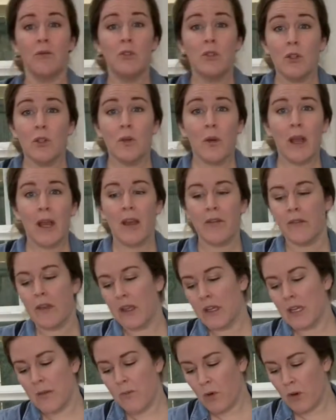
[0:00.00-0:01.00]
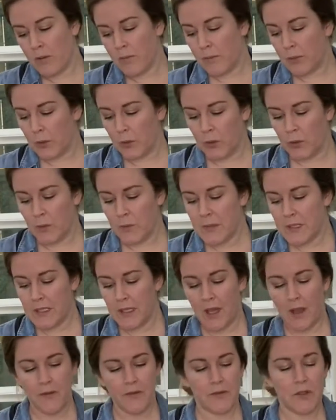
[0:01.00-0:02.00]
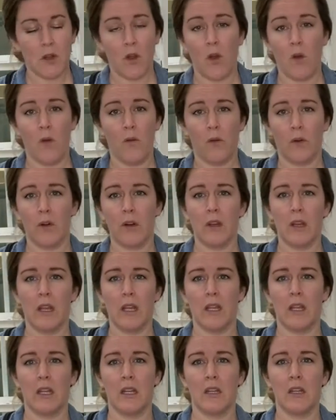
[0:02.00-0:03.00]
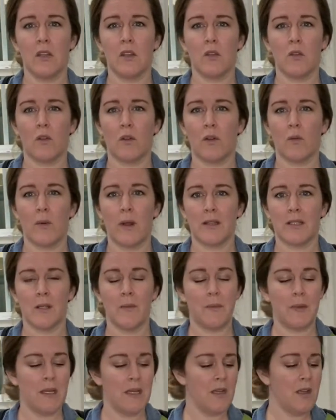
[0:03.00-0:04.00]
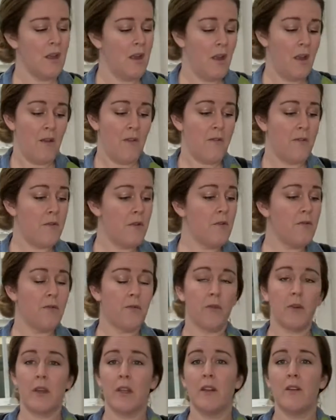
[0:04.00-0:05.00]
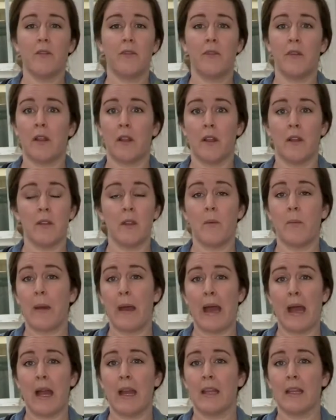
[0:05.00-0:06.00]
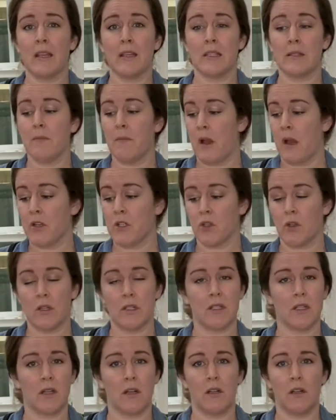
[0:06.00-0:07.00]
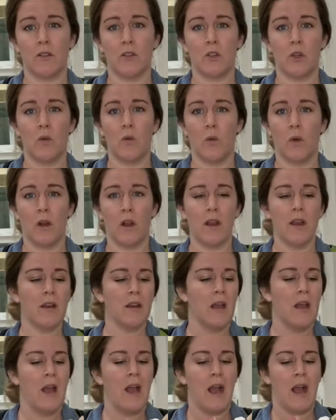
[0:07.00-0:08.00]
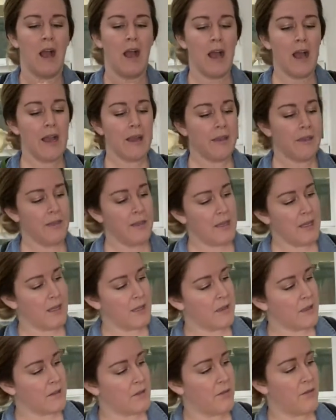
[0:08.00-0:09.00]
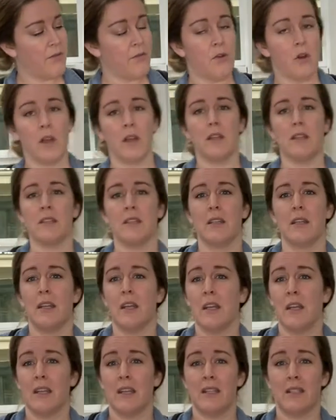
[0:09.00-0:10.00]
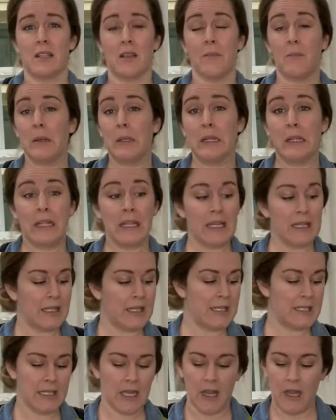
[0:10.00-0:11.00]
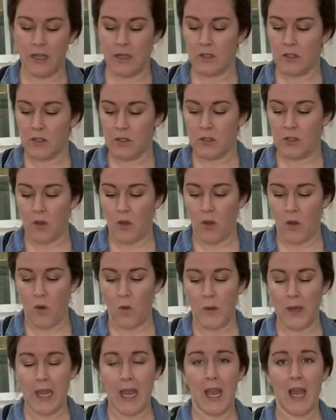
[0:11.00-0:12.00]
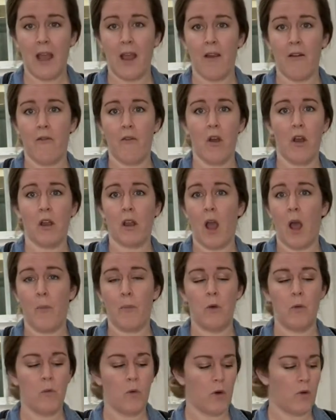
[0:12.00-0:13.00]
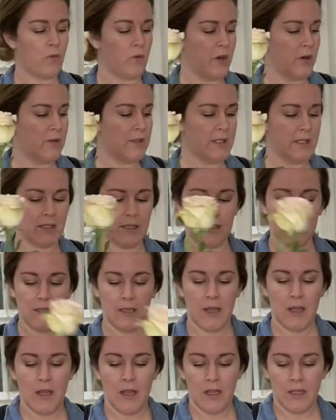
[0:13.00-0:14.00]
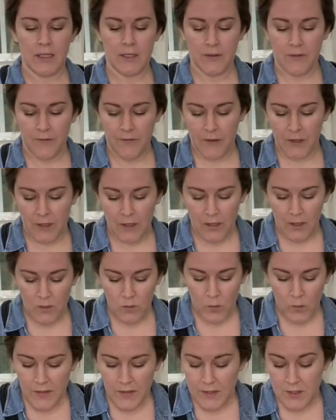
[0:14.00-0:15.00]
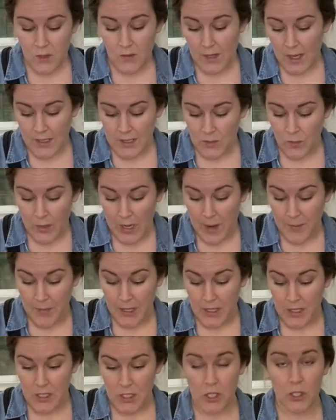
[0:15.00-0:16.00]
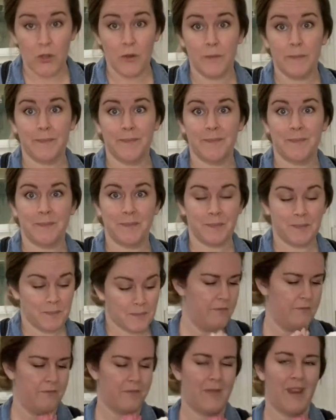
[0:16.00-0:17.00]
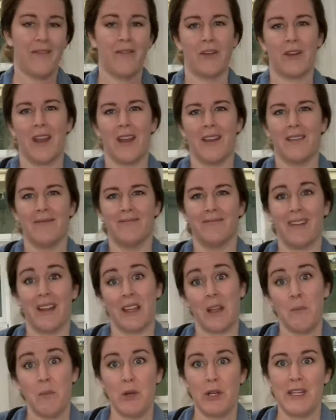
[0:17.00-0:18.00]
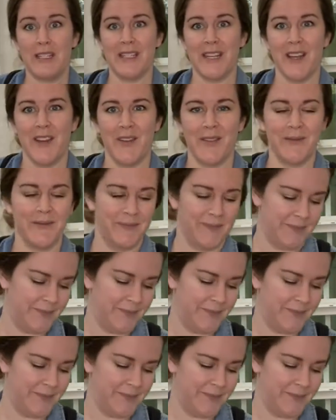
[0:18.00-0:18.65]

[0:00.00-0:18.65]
do have any more blooms left over in your recipe, feel free to fill in the back as much or as little as you want. I think that the front is completely done. So we have a couple more roses to fill in so that's what I'm gonna do. I forget, I can put it down.